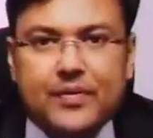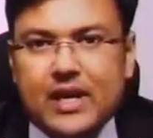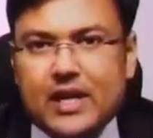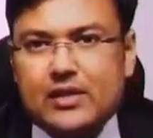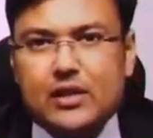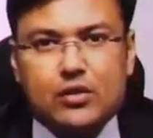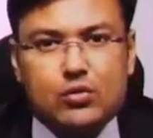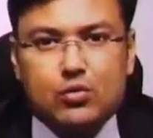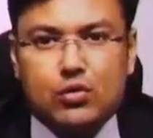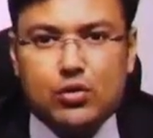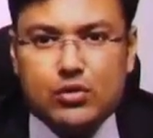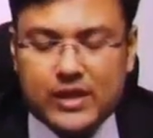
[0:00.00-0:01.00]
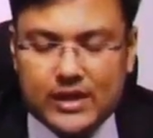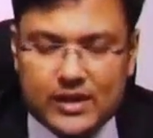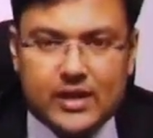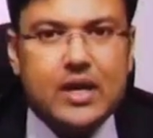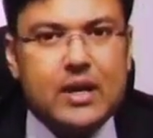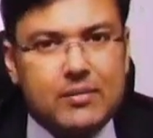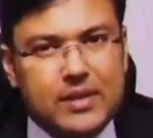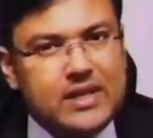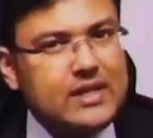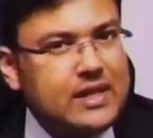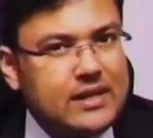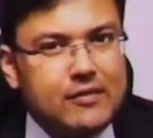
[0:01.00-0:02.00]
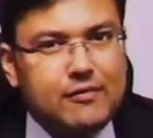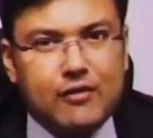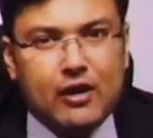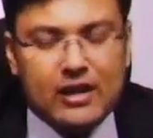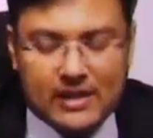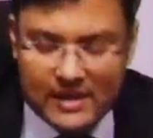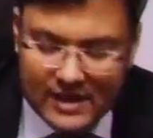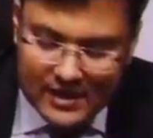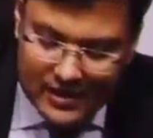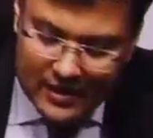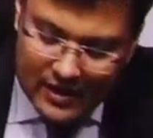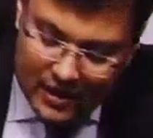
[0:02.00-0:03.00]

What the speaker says: Is the pseudocyst means it's the false cyst.